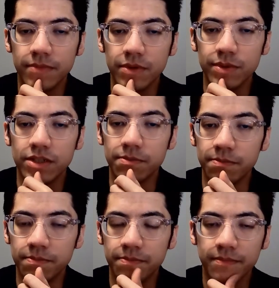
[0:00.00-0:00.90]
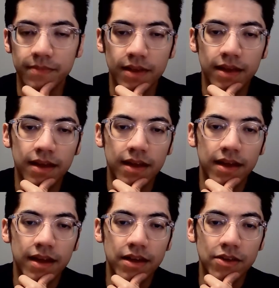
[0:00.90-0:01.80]
Wisdom.
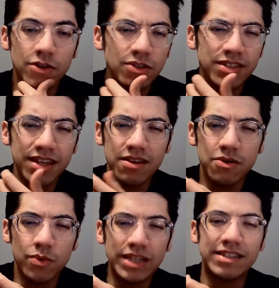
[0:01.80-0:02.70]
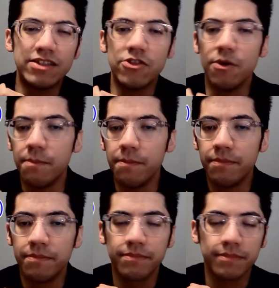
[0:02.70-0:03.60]
You don't say
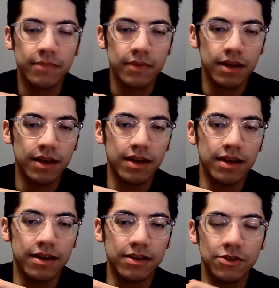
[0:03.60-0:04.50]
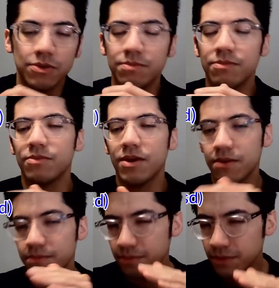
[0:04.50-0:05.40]
wisdom. You
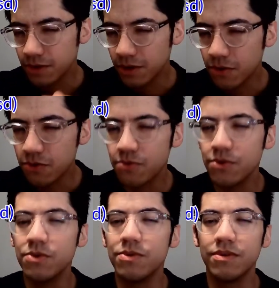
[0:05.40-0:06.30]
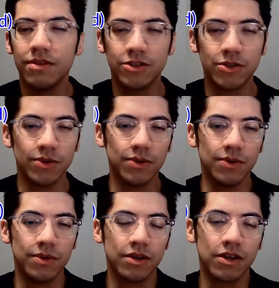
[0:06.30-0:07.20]
rather go through the
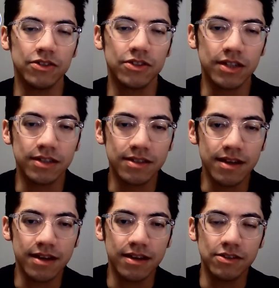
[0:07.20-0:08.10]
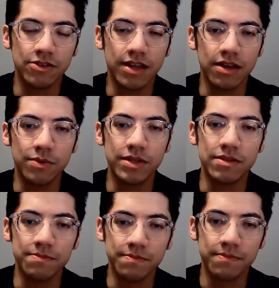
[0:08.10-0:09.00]
two consonants there and you say
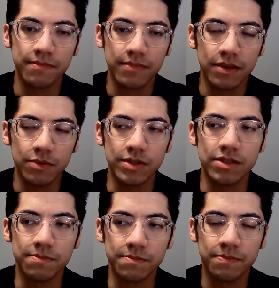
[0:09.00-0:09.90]
wisdom. Wisdom.